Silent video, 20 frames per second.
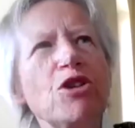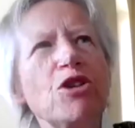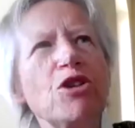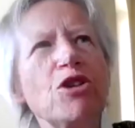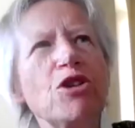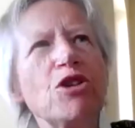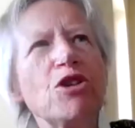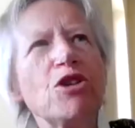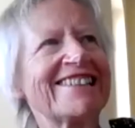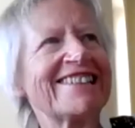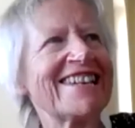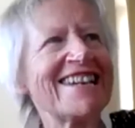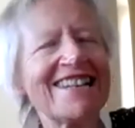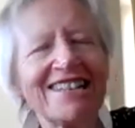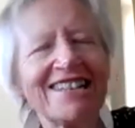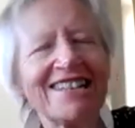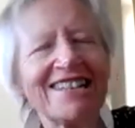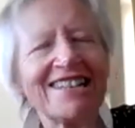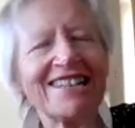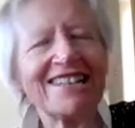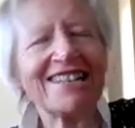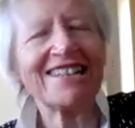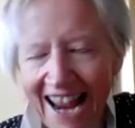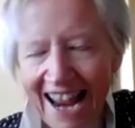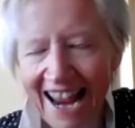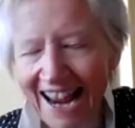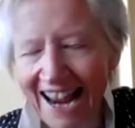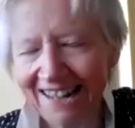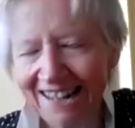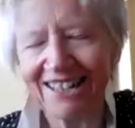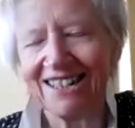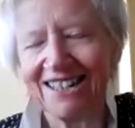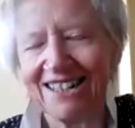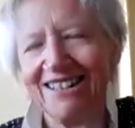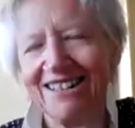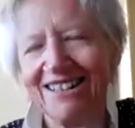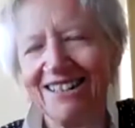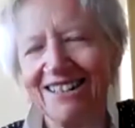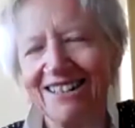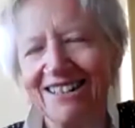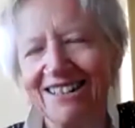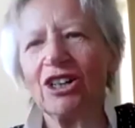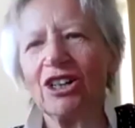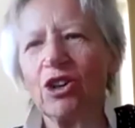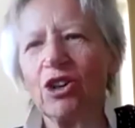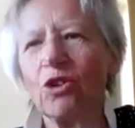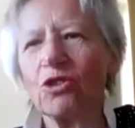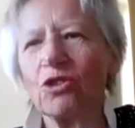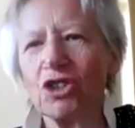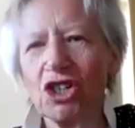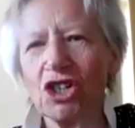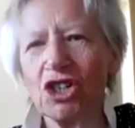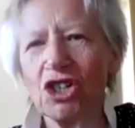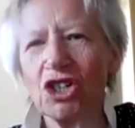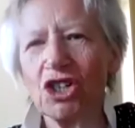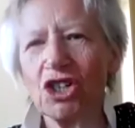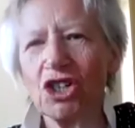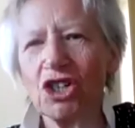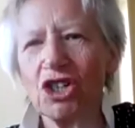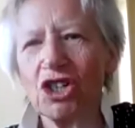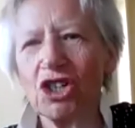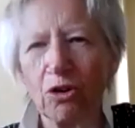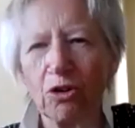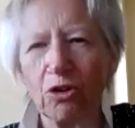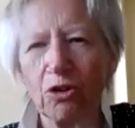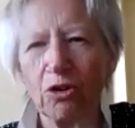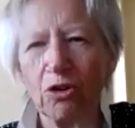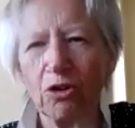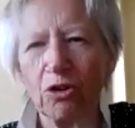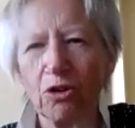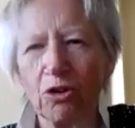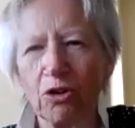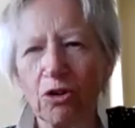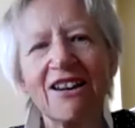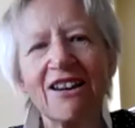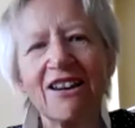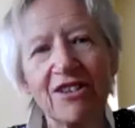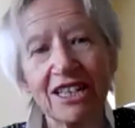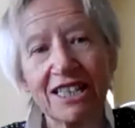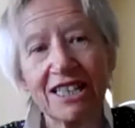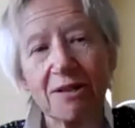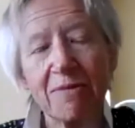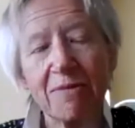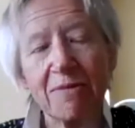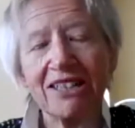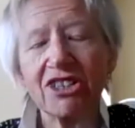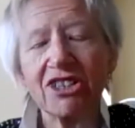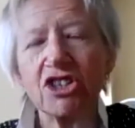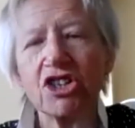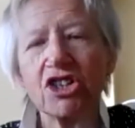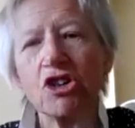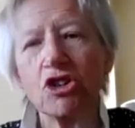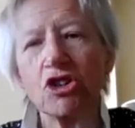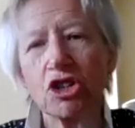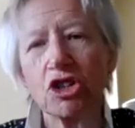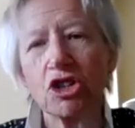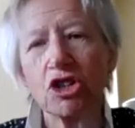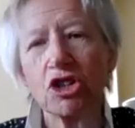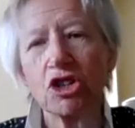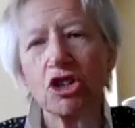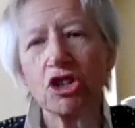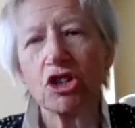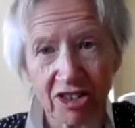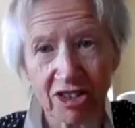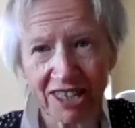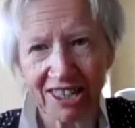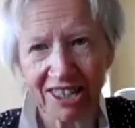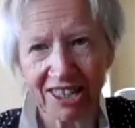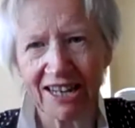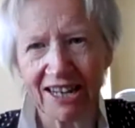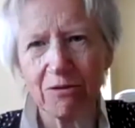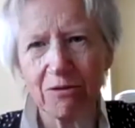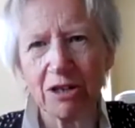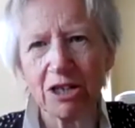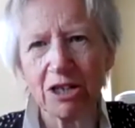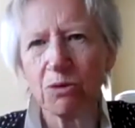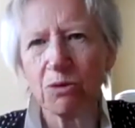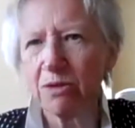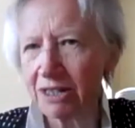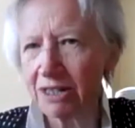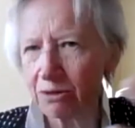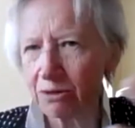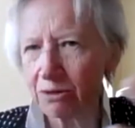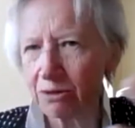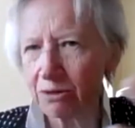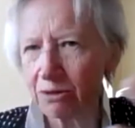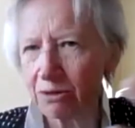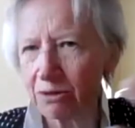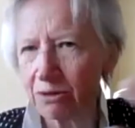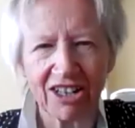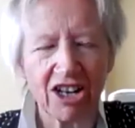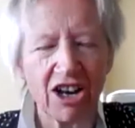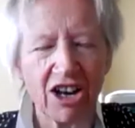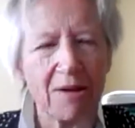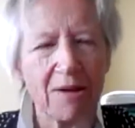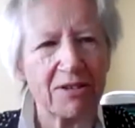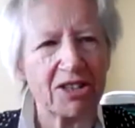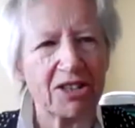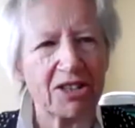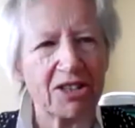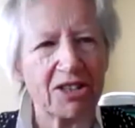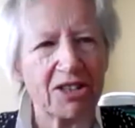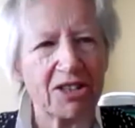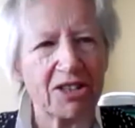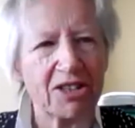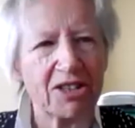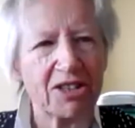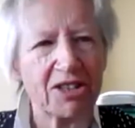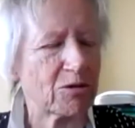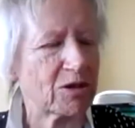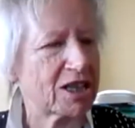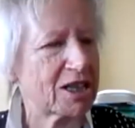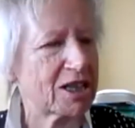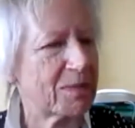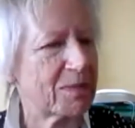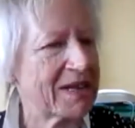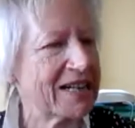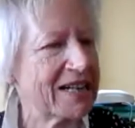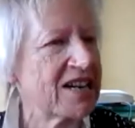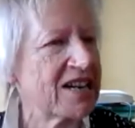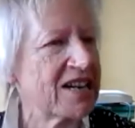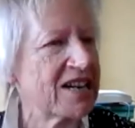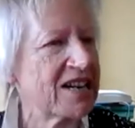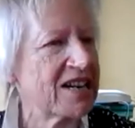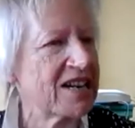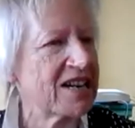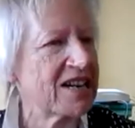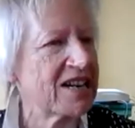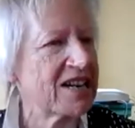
see to set a long-term goal and give it some institutional buttressing, which was what we did in the Climate Change Act, which has been